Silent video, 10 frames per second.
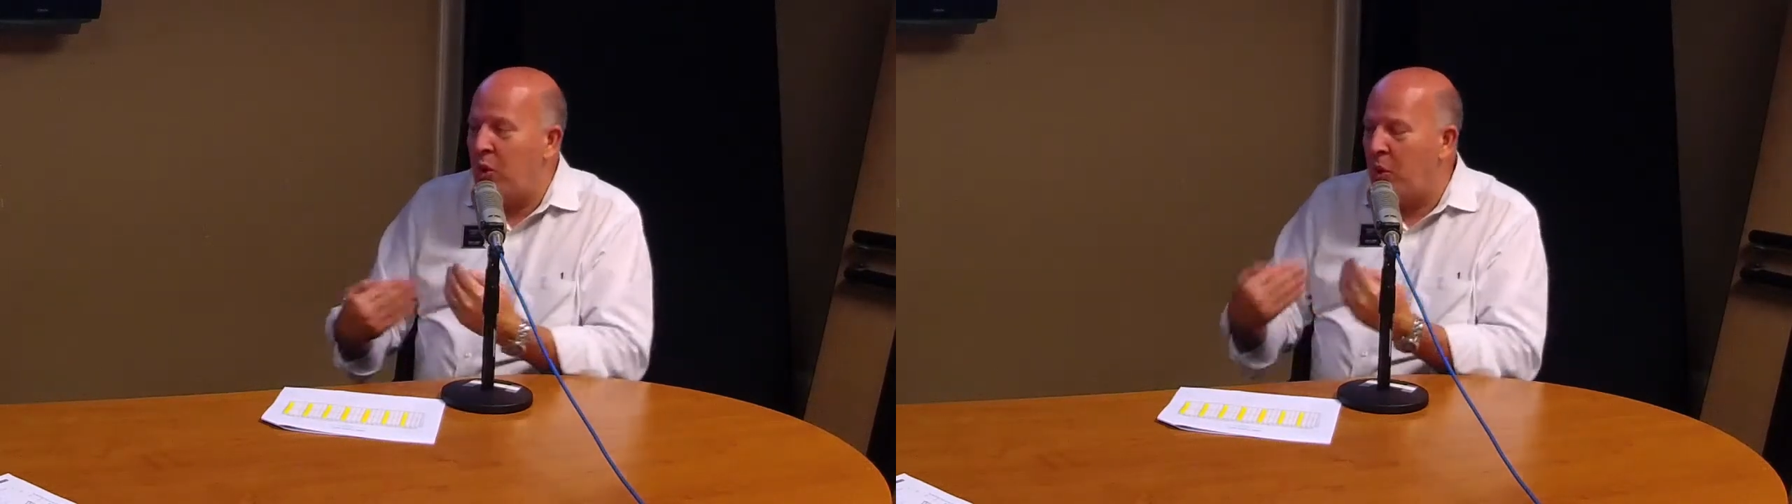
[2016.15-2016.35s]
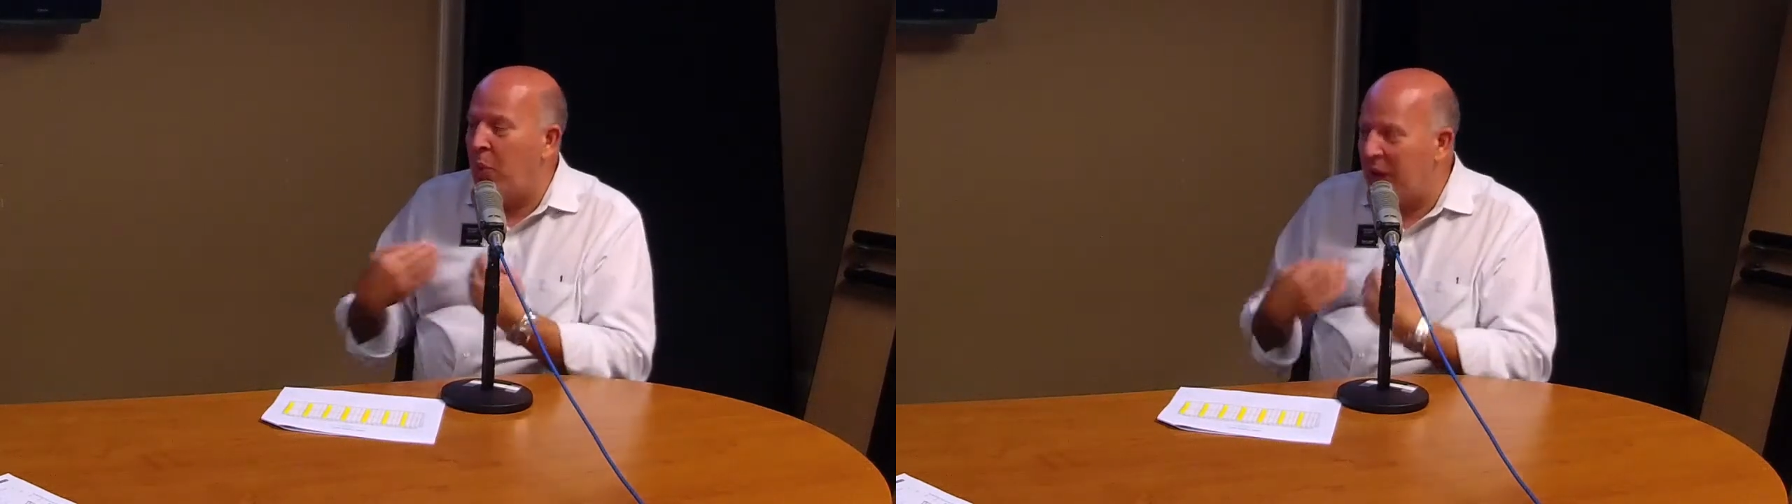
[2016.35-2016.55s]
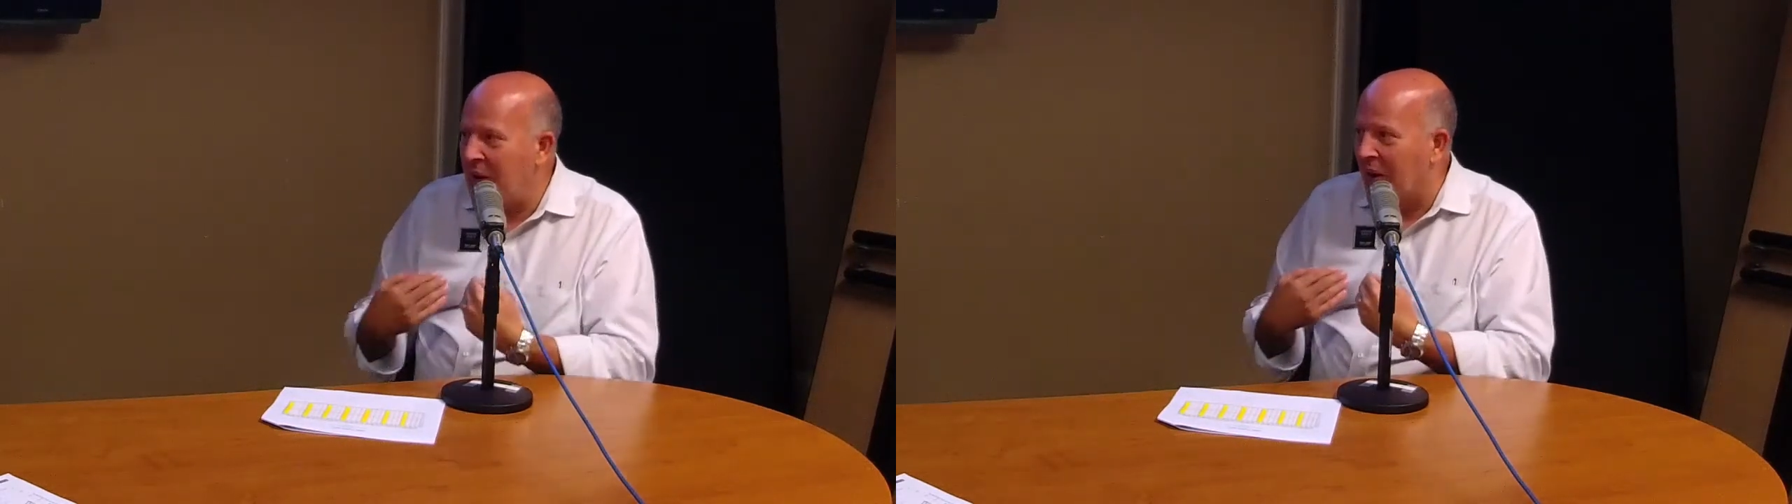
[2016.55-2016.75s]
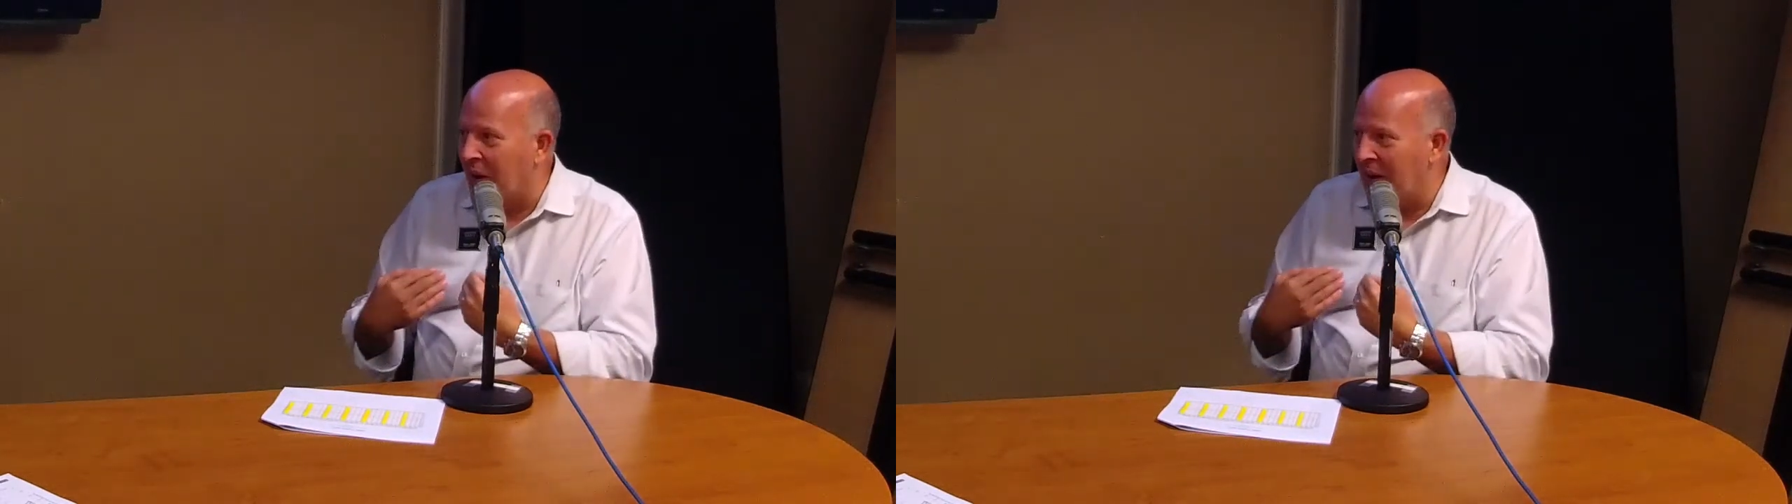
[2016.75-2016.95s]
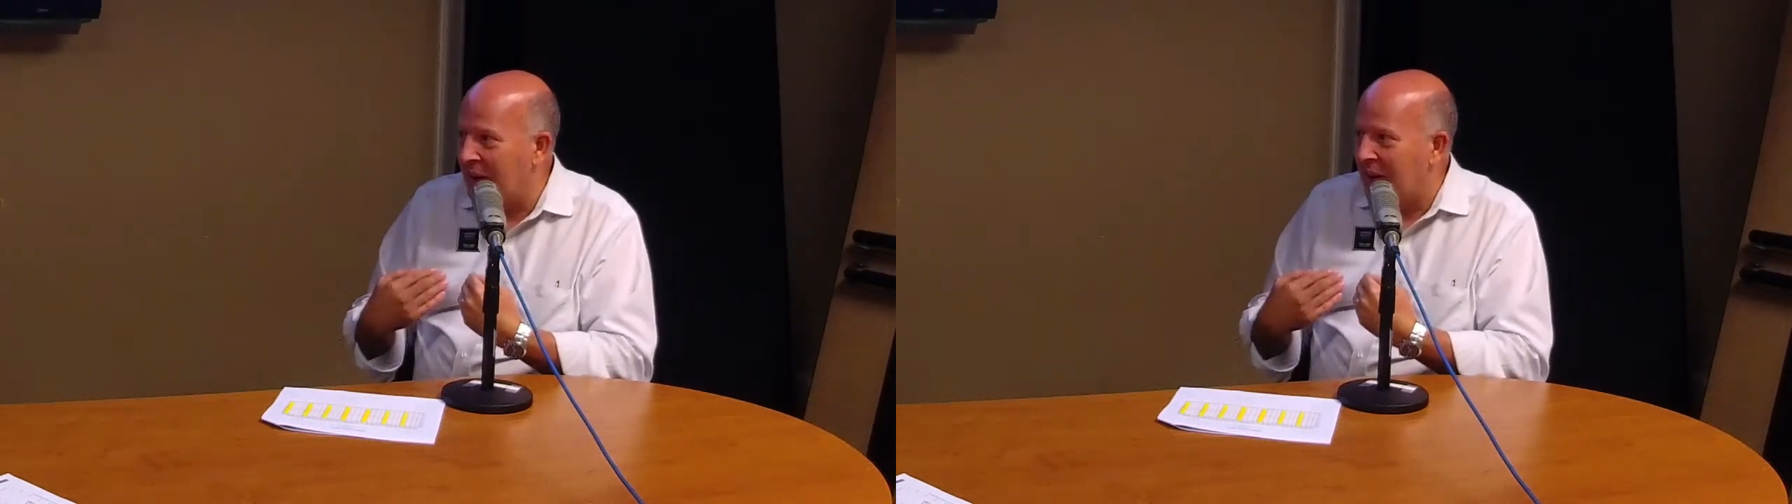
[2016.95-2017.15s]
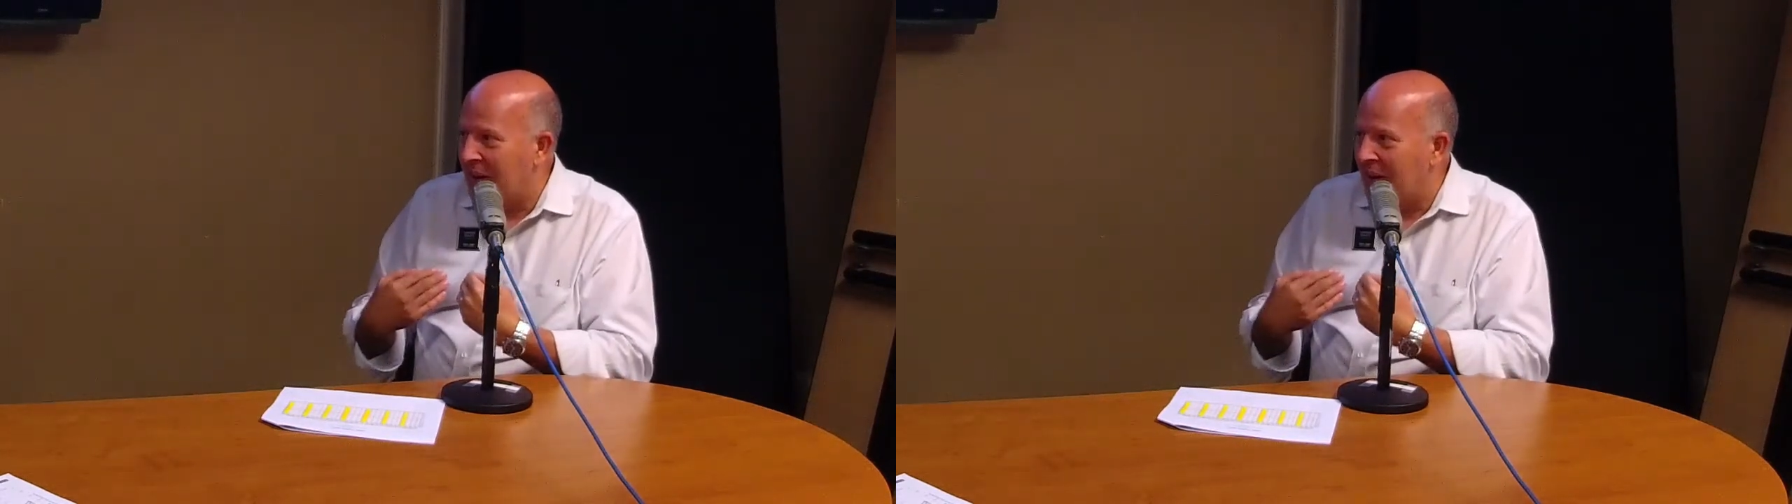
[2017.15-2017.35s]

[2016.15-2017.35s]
who we are.